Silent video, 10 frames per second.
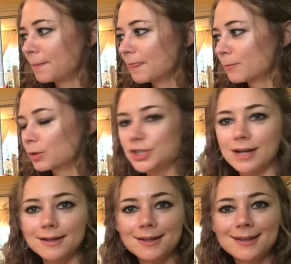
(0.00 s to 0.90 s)
which
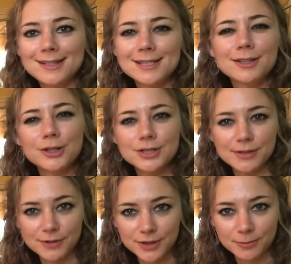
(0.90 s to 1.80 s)
it's a little
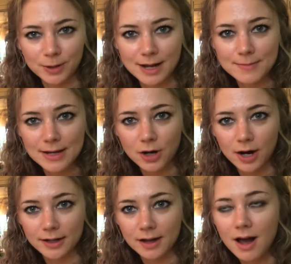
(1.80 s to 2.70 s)
different than when I made
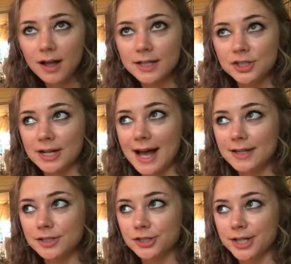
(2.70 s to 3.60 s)
art in college and I had
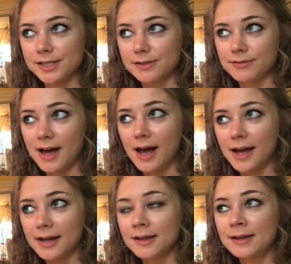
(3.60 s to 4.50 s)
to
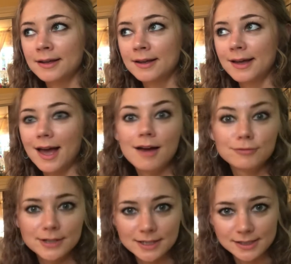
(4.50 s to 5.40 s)
justify
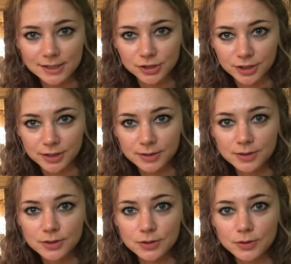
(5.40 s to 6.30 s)
every
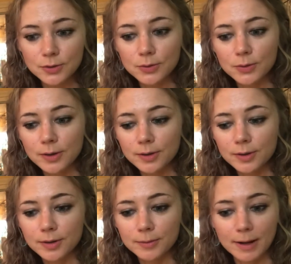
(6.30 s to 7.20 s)
decision to
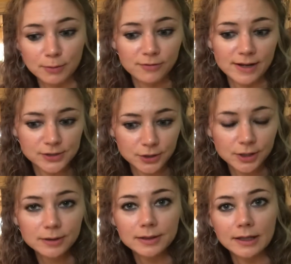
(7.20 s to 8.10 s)
my
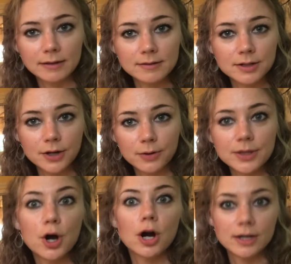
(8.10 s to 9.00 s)
professor and, in
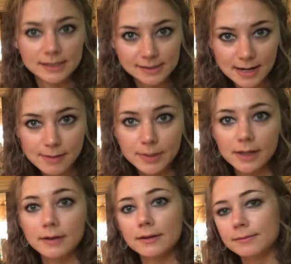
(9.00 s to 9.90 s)
the artist
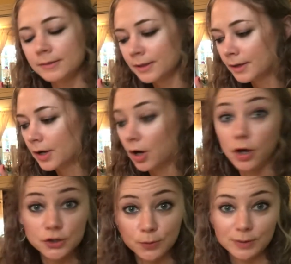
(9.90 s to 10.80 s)
statement, and
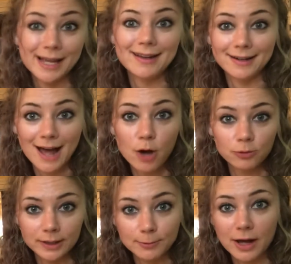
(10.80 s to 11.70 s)
also plan it out
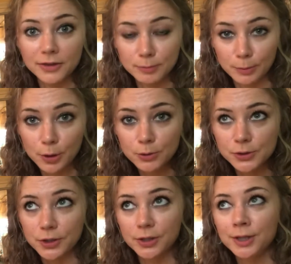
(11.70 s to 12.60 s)
really well in the
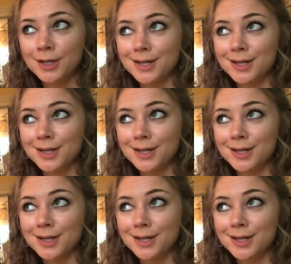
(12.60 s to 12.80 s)
proposal.